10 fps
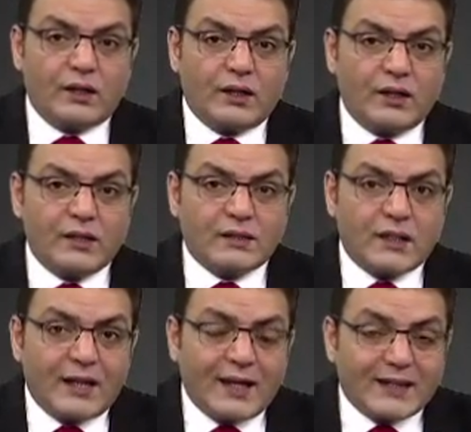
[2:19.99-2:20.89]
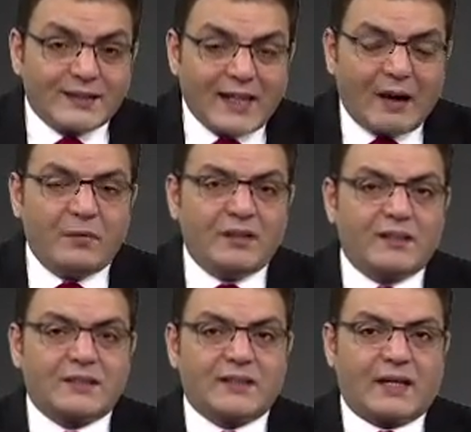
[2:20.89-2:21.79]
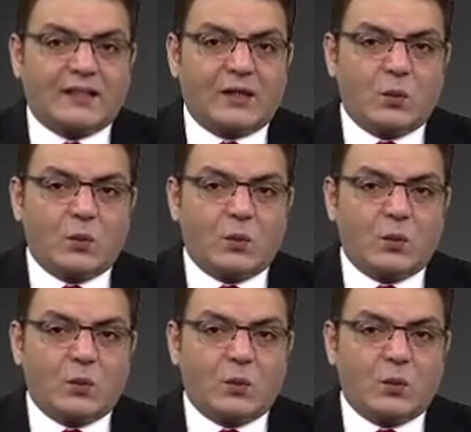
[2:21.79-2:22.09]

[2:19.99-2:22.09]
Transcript: is examine the sector